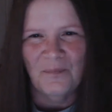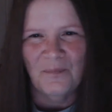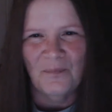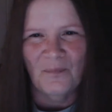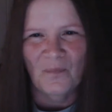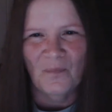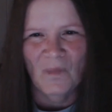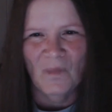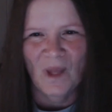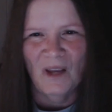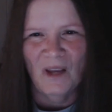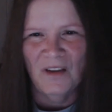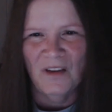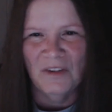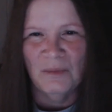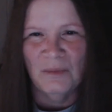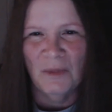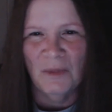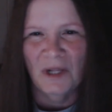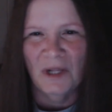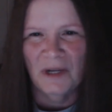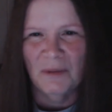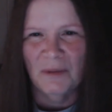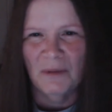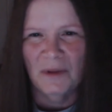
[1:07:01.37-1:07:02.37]
played with it
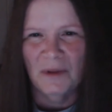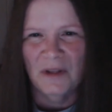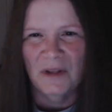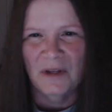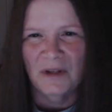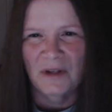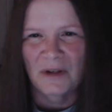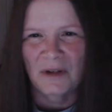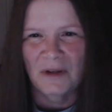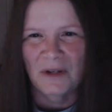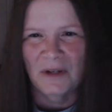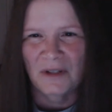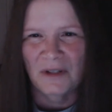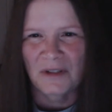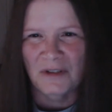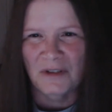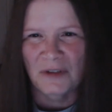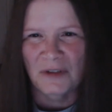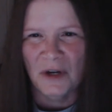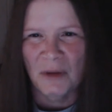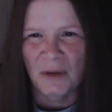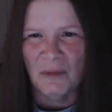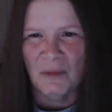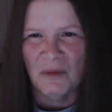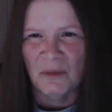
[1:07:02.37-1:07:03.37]
during streams
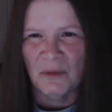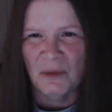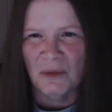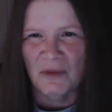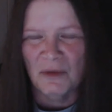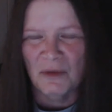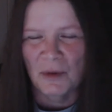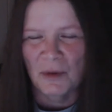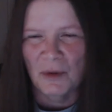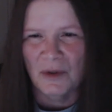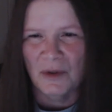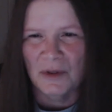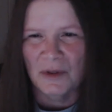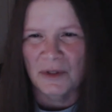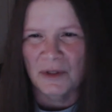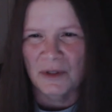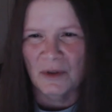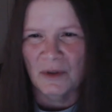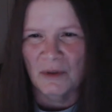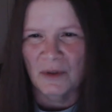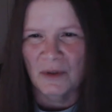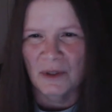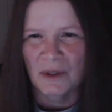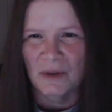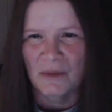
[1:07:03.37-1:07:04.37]
before, so it wouldn't
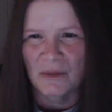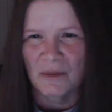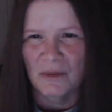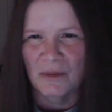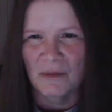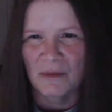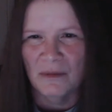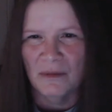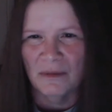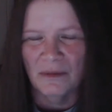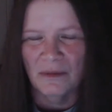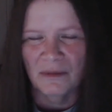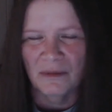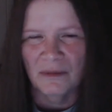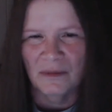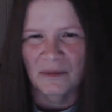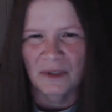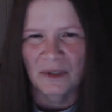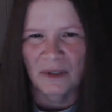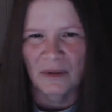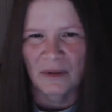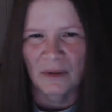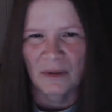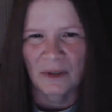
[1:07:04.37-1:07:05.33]
totally.